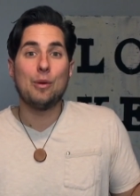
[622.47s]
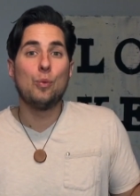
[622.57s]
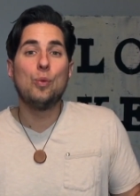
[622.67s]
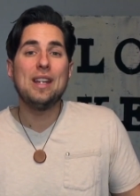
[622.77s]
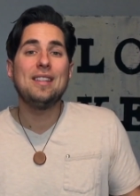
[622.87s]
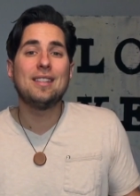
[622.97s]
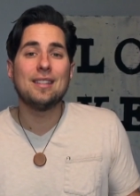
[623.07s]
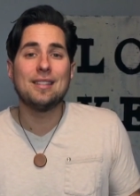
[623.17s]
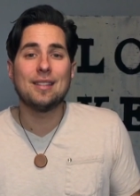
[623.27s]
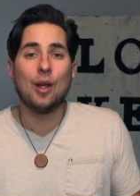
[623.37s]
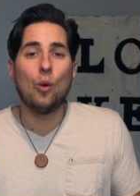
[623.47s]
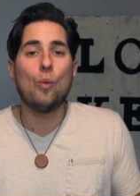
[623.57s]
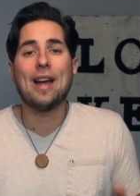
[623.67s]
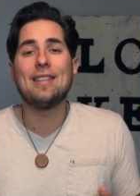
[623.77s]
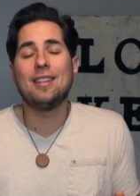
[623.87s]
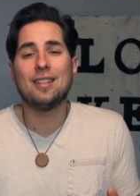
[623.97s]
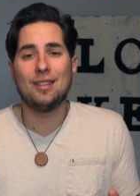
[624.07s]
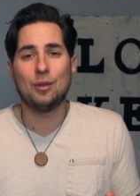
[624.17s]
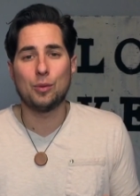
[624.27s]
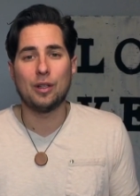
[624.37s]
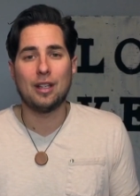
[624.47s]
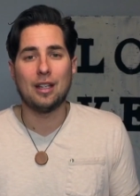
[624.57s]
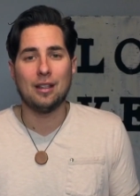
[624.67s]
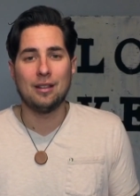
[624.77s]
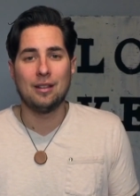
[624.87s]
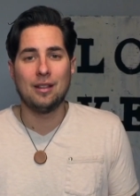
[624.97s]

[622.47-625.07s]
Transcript: reasons why this isn't working.